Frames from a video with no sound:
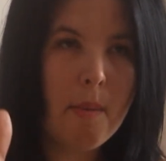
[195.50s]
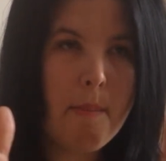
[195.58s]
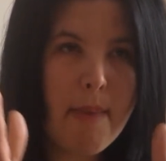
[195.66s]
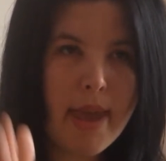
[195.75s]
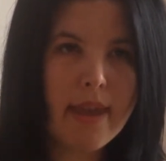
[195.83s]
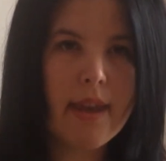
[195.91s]

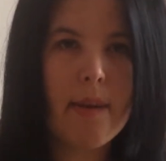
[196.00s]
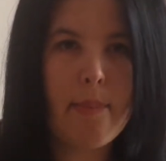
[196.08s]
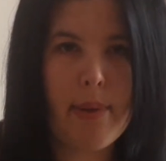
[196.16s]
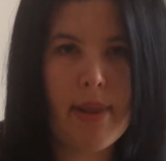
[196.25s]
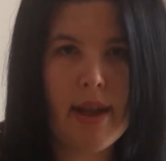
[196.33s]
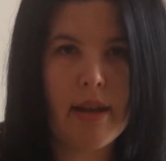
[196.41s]
make
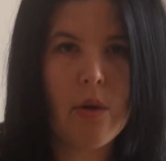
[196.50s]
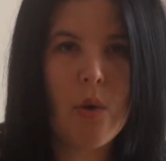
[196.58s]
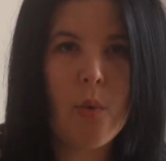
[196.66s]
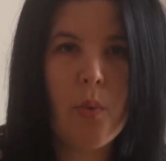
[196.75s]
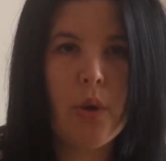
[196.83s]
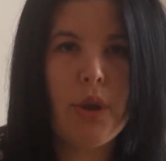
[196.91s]
a plan
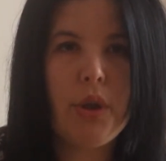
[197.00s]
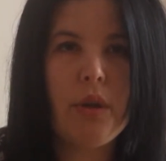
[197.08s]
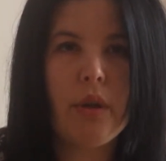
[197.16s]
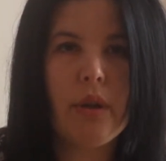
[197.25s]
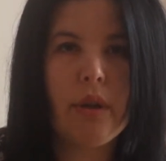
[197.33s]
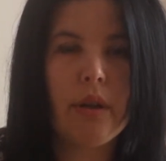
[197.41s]
what
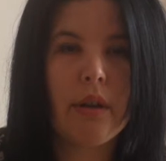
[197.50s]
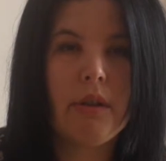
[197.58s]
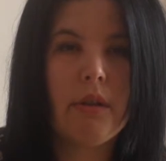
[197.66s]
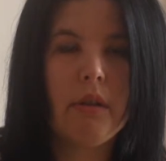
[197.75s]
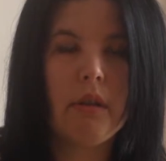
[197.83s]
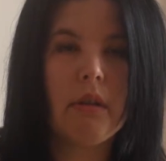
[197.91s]
you're going
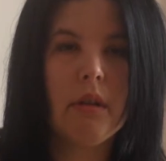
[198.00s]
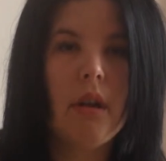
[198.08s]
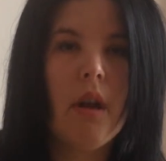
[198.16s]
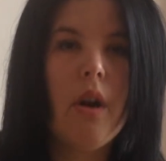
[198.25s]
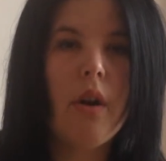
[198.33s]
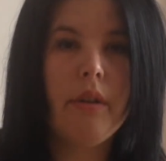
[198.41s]
to do
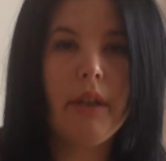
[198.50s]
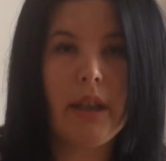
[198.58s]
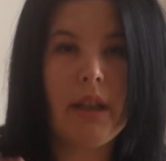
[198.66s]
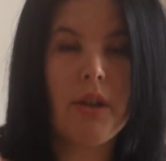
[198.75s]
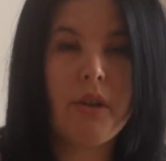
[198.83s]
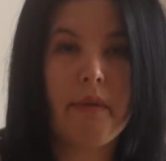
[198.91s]
on
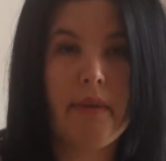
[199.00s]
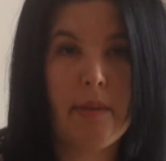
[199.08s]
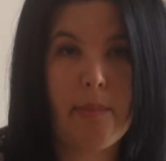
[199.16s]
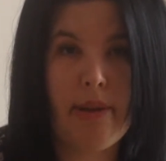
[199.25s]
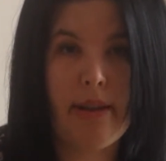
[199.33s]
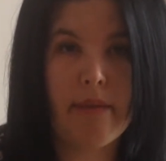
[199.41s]
each of the
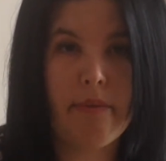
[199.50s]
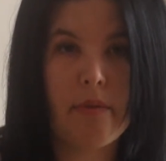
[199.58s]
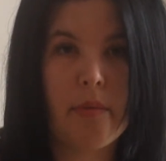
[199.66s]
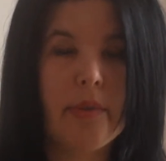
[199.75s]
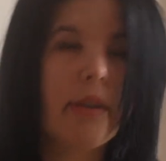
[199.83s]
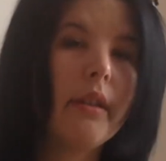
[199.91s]

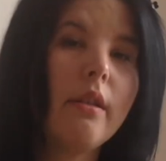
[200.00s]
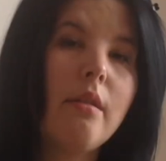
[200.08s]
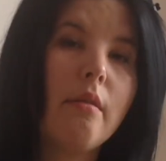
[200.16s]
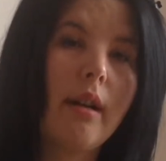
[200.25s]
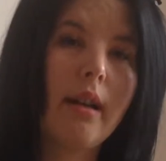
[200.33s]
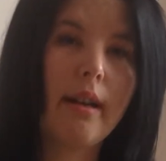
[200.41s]
platforms that
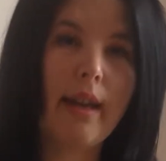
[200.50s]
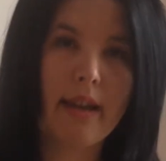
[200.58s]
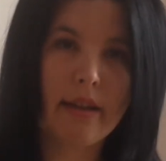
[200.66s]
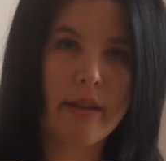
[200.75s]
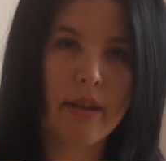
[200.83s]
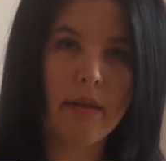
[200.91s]
you are
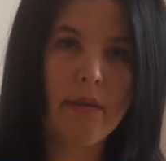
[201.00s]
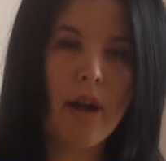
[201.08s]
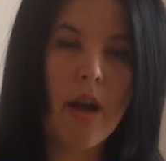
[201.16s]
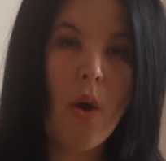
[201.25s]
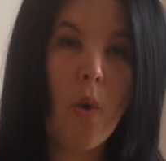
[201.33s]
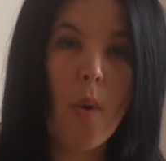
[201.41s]
active.
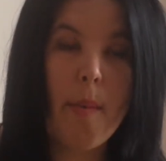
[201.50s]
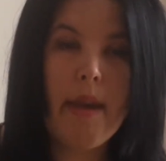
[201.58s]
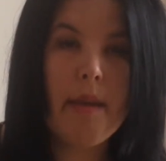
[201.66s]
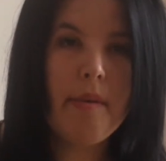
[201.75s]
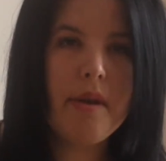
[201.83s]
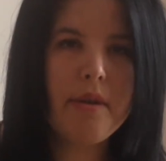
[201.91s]
Or
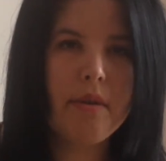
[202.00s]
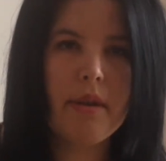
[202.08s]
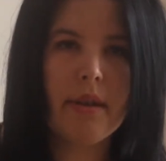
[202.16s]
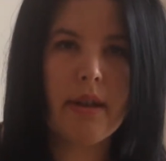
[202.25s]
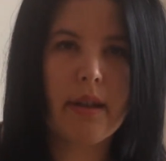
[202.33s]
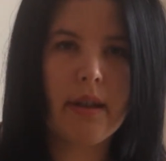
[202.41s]
maybe you
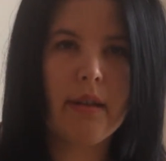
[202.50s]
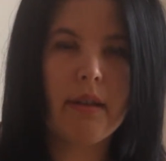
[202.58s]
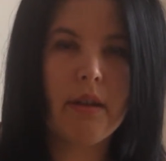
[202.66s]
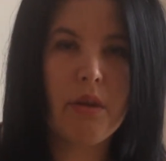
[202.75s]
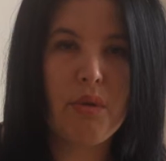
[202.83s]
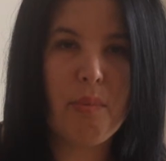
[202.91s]
decide
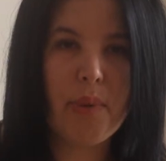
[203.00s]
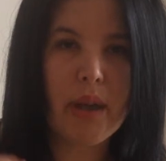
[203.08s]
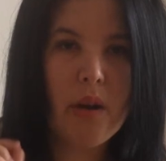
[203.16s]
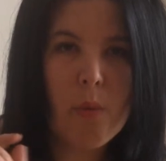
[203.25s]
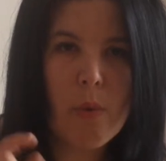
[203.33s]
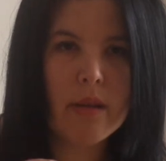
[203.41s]
that you
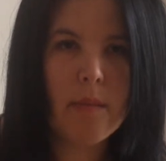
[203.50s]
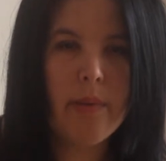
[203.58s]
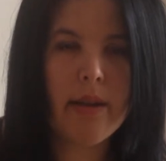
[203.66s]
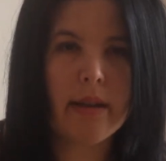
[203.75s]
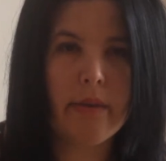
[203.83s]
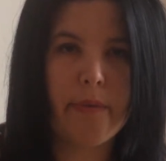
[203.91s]
pick one
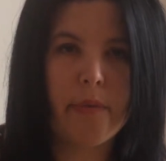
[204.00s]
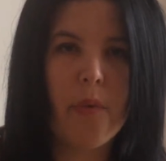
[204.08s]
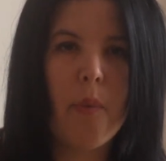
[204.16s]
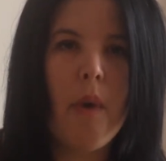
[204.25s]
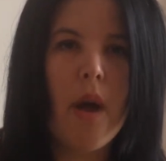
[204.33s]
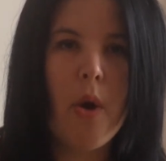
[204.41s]

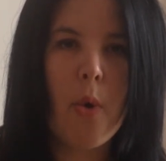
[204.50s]
platform,